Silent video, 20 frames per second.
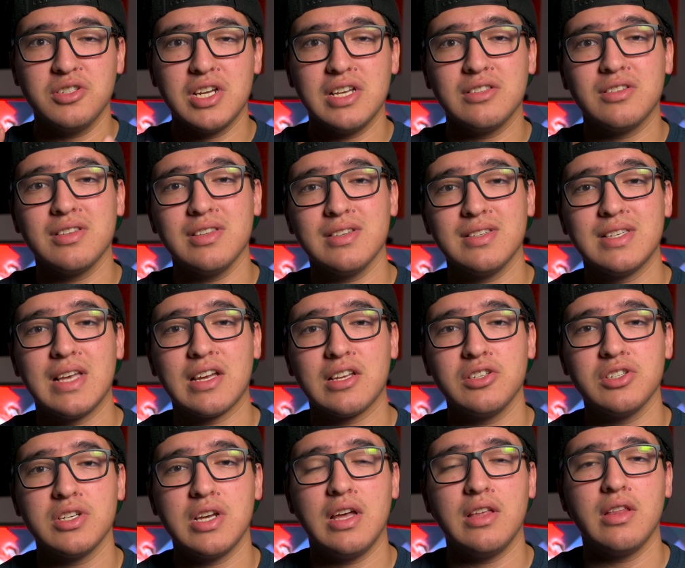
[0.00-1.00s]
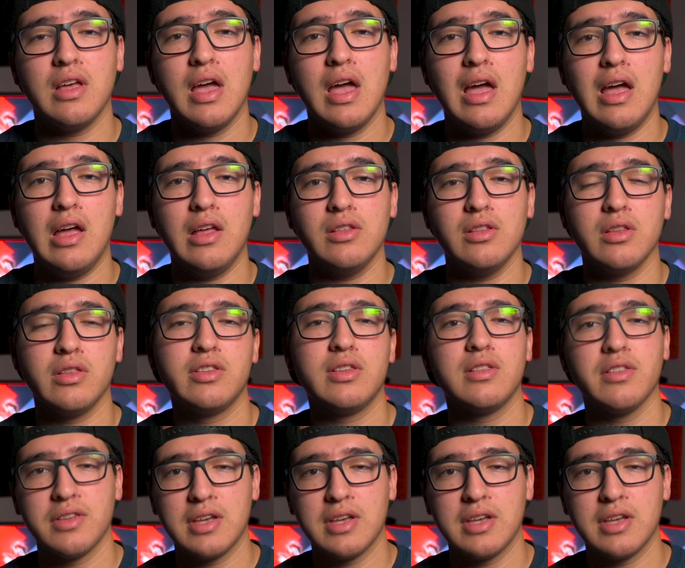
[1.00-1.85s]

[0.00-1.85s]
gen to the 2nd gen and